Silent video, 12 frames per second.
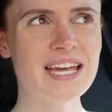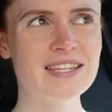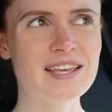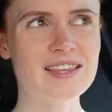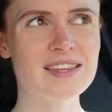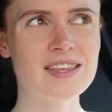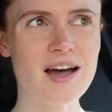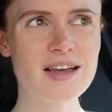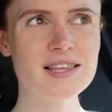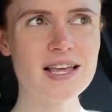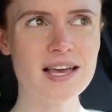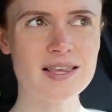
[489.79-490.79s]
this
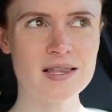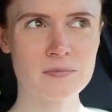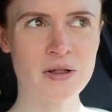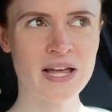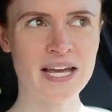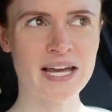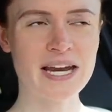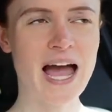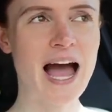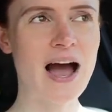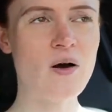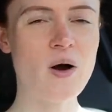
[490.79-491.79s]
does explain
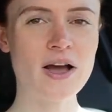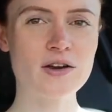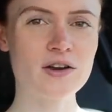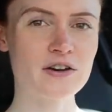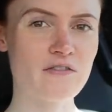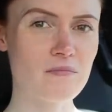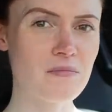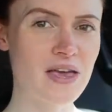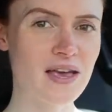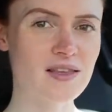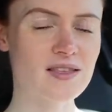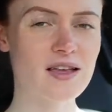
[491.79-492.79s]
how I could have
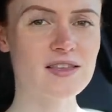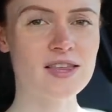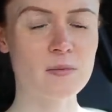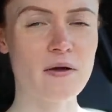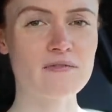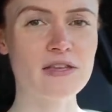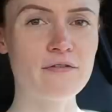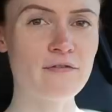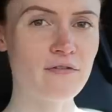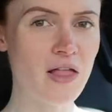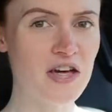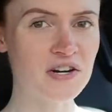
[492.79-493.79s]
missed some of the
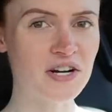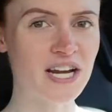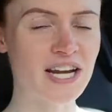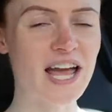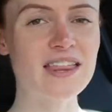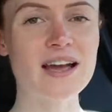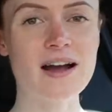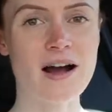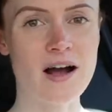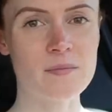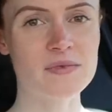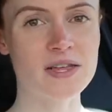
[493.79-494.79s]
fluttering that
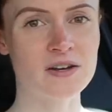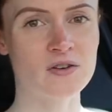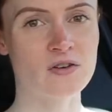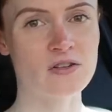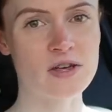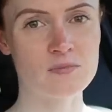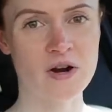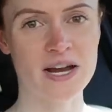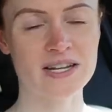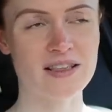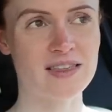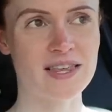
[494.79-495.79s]
comes in early
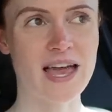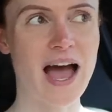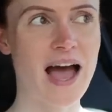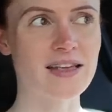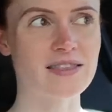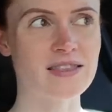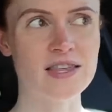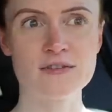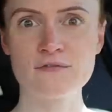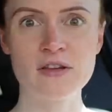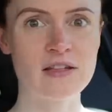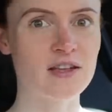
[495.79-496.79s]
pregnancy as
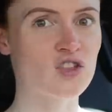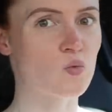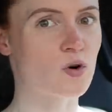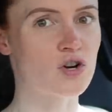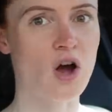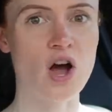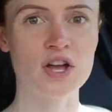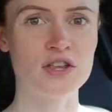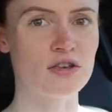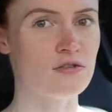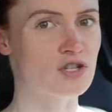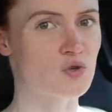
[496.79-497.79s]
these feelings were not
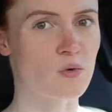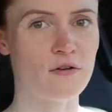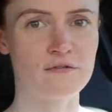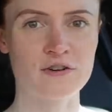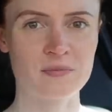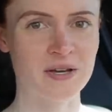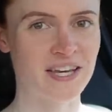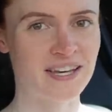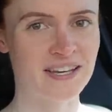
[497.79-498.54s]
unusual for me.